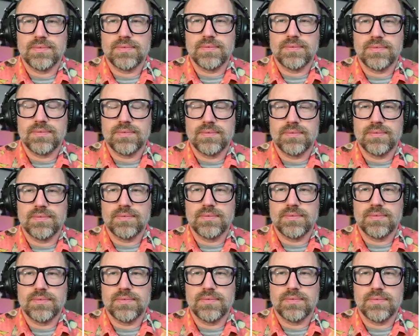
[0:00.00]

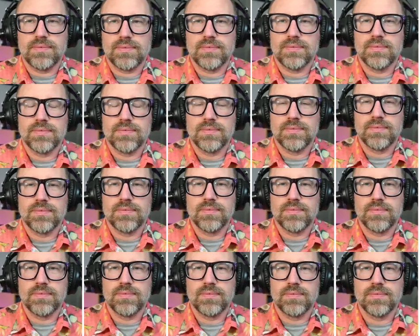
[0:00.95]

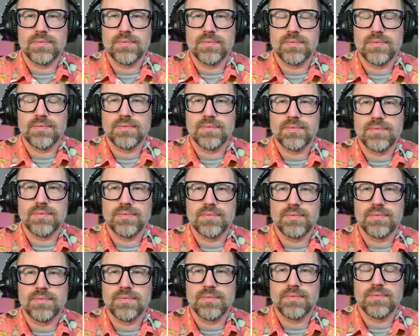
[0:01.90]

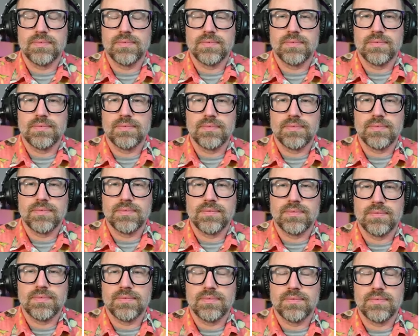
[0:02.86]

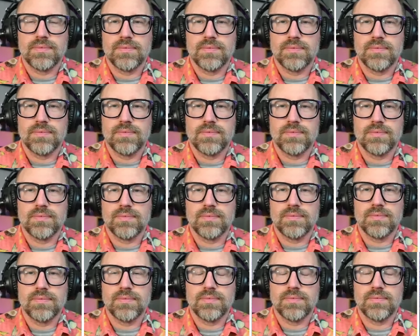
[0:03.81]

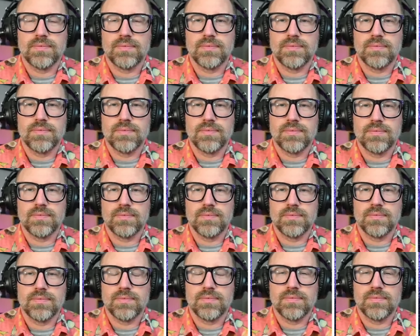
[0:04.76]

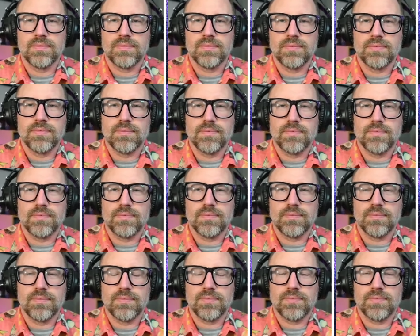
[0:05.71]

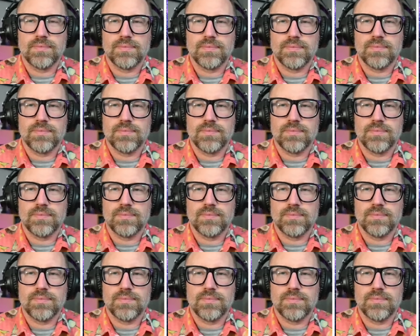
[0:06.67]
(not speaking)